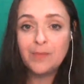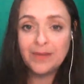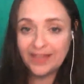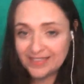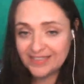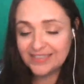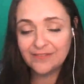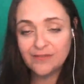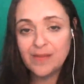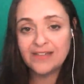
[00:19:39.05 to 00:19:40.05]
but that
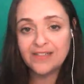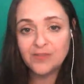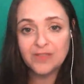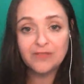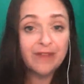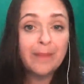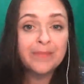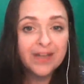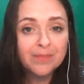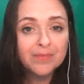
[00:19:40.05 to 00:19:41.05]
disinformation was
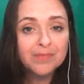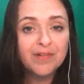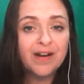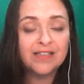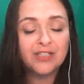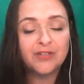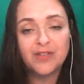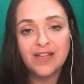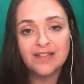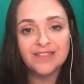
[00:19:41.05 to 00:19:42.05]
ramped up prior to
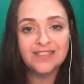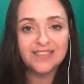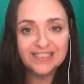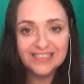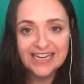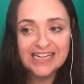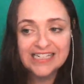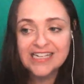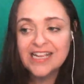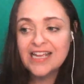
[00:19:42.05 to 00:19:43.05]

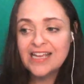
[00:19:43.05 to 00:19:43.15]
2016.